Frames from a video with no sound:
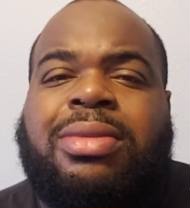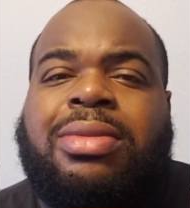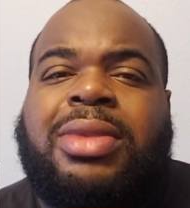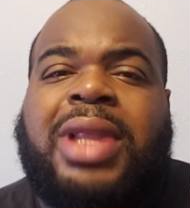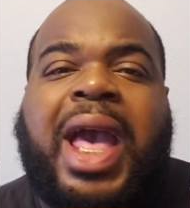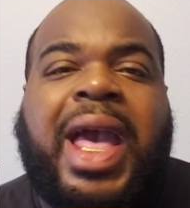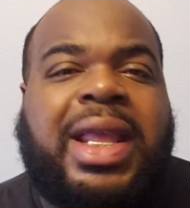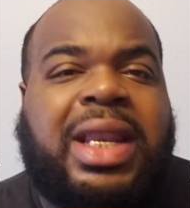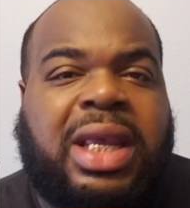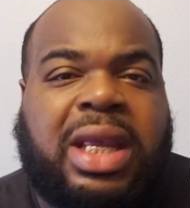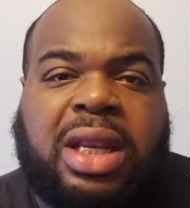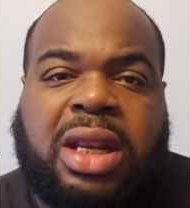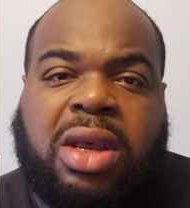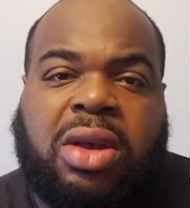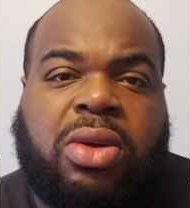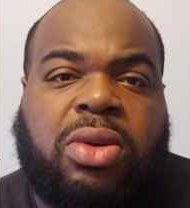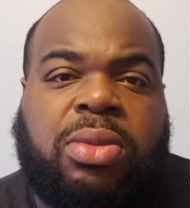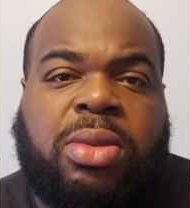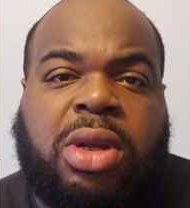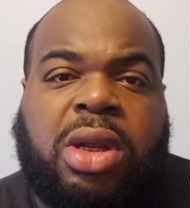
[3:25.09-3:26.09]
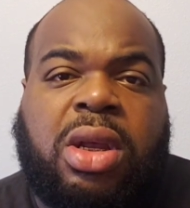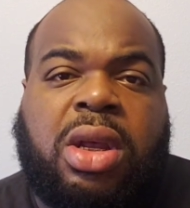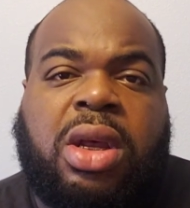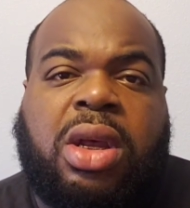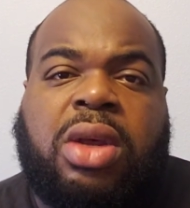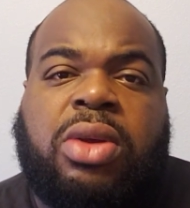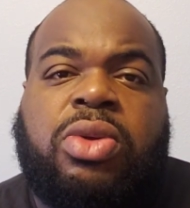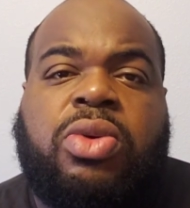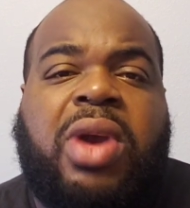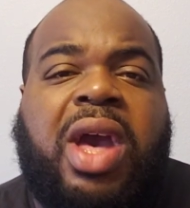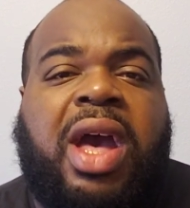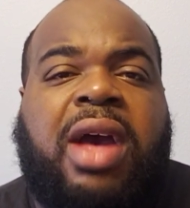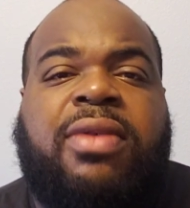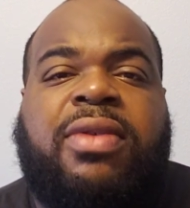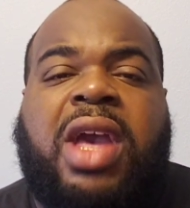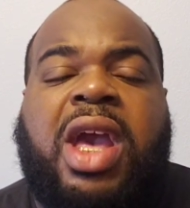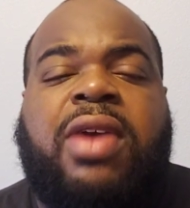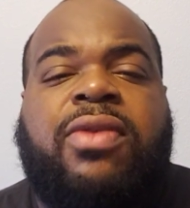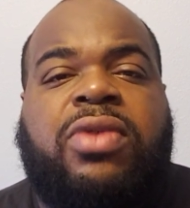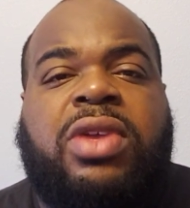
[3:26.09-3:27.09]
That didn't help. You
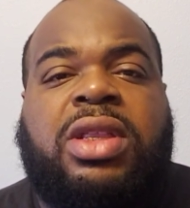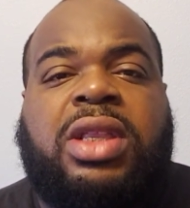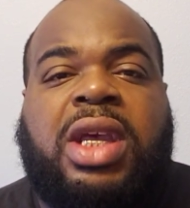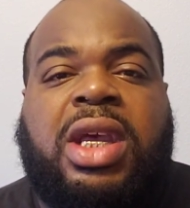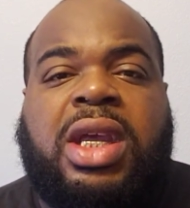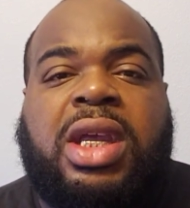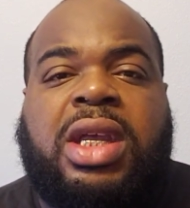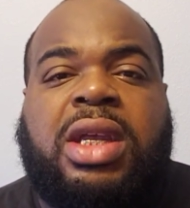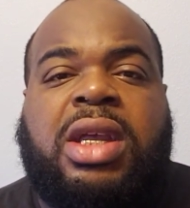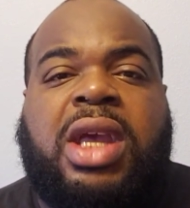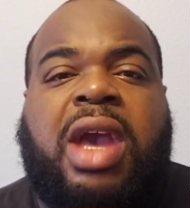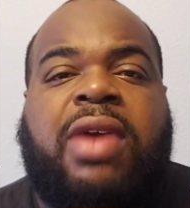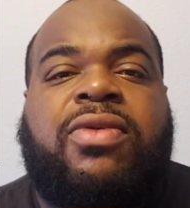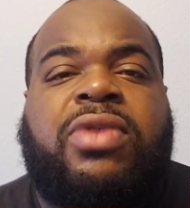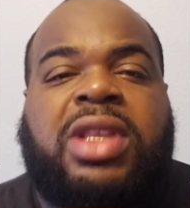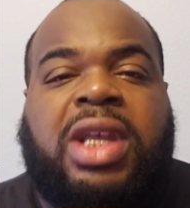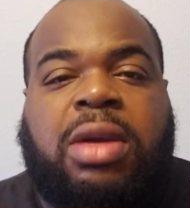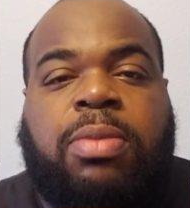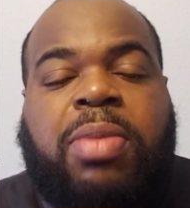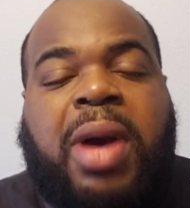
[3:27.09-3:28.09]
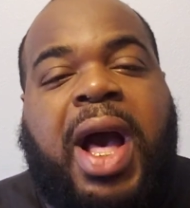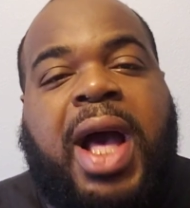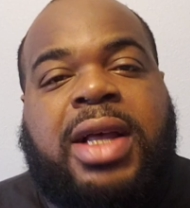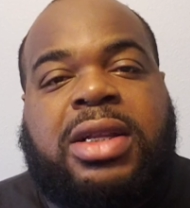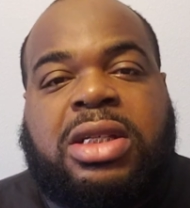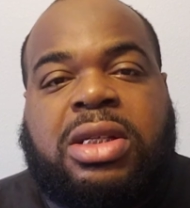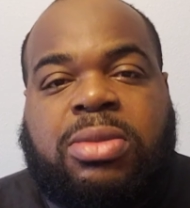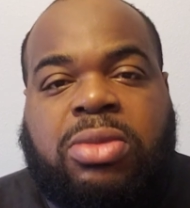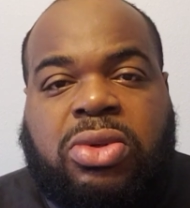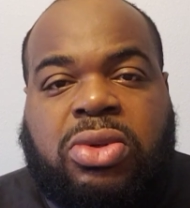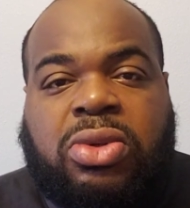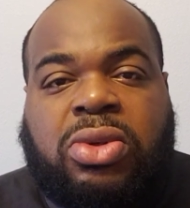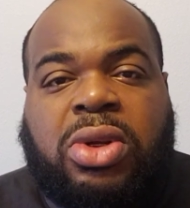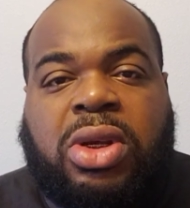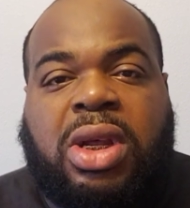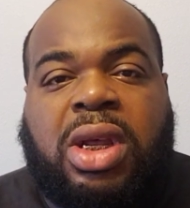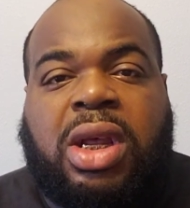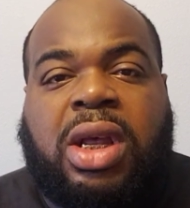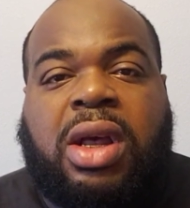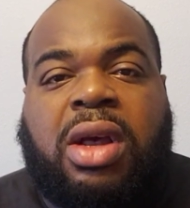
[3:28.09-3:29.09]
have everything possible
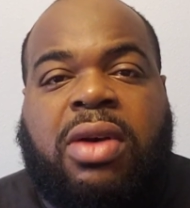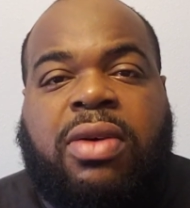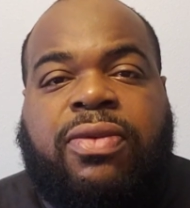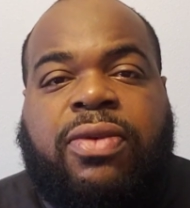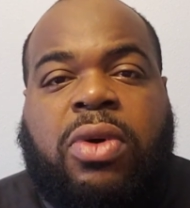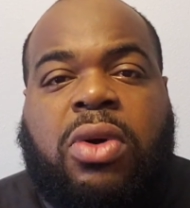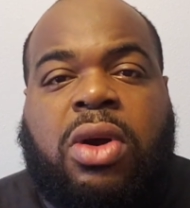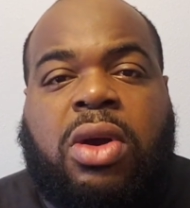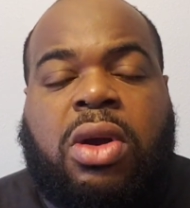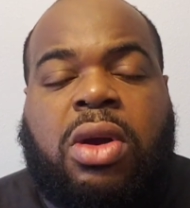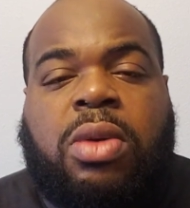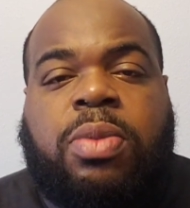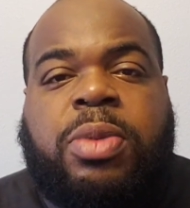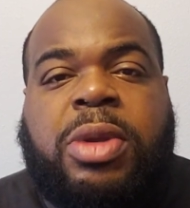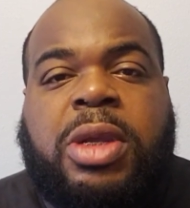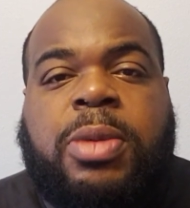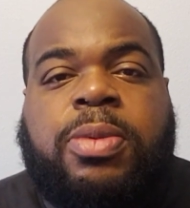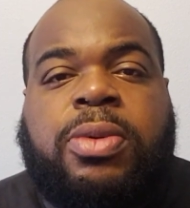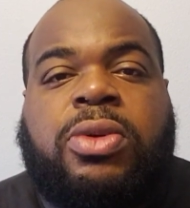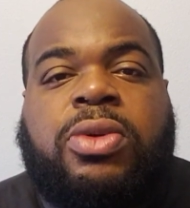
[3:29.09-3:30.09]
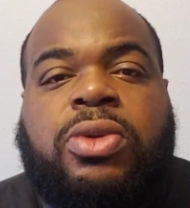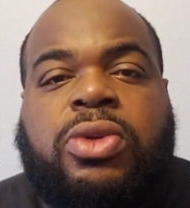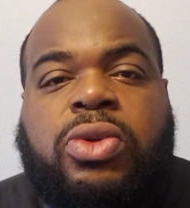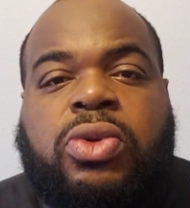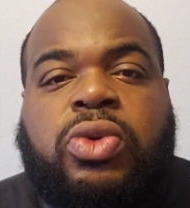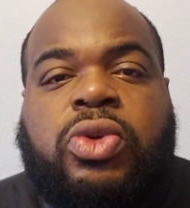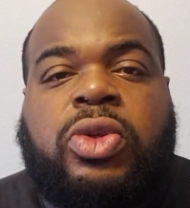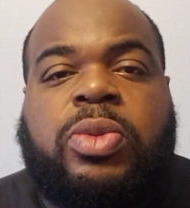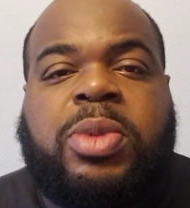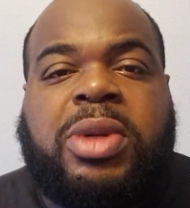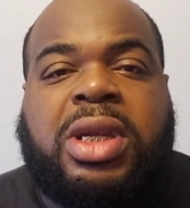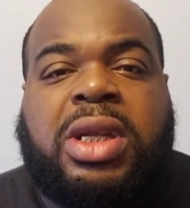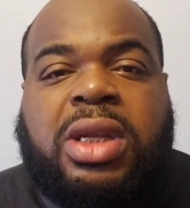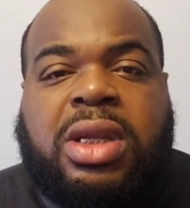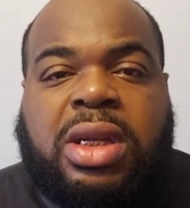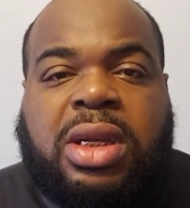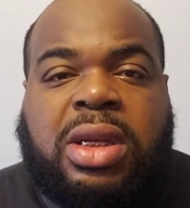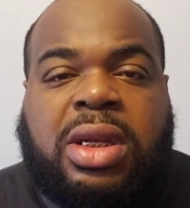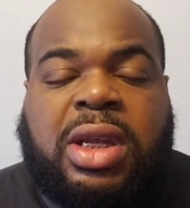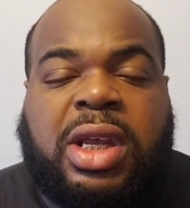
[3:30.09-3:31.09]
for people to
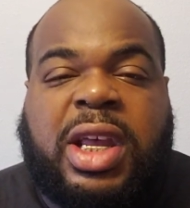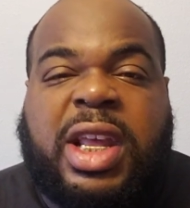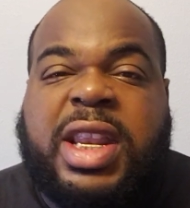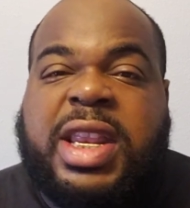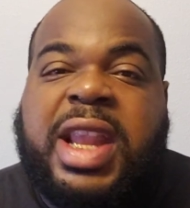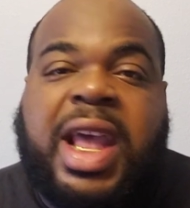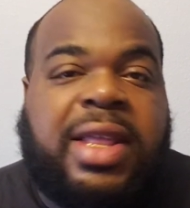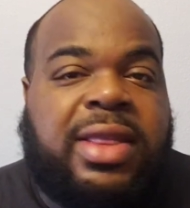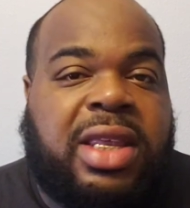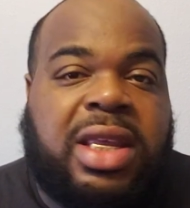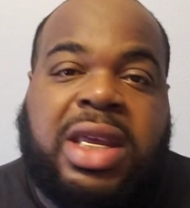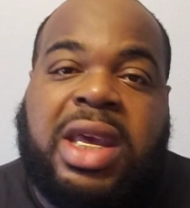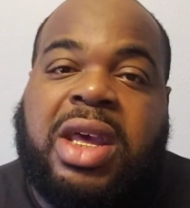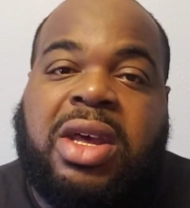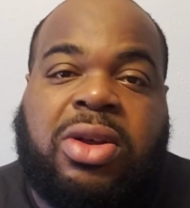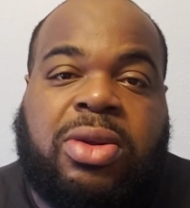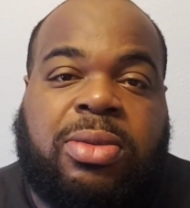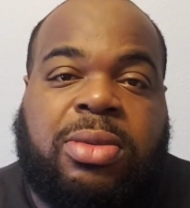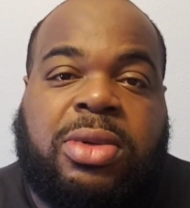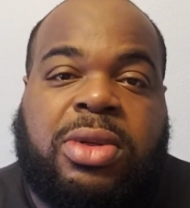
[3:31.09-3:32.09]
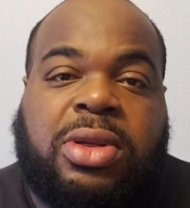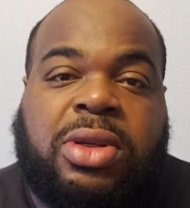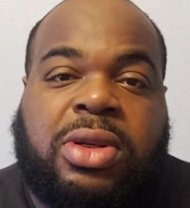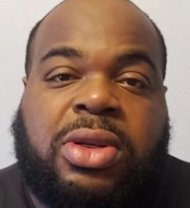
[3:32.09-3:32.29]
speak. Nothing helped.